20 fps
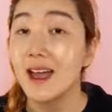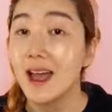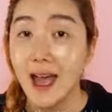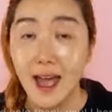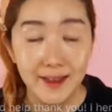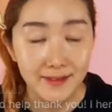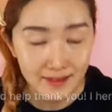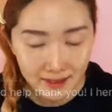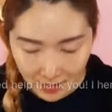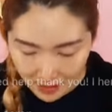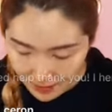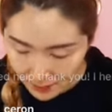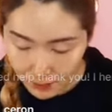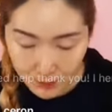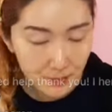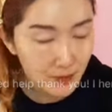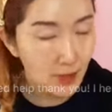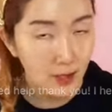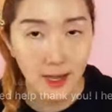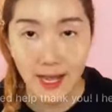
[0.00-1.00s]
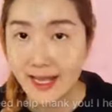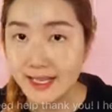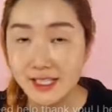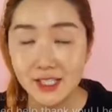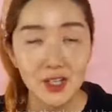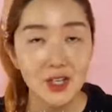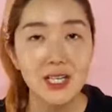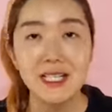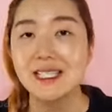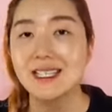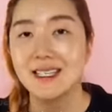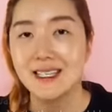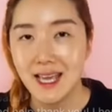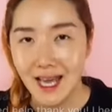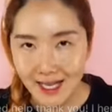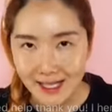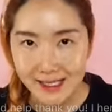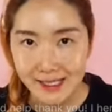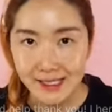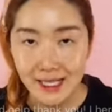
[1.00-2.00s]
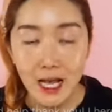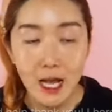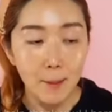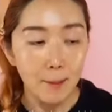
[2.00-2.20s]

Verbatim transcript: And the, the answer is yes.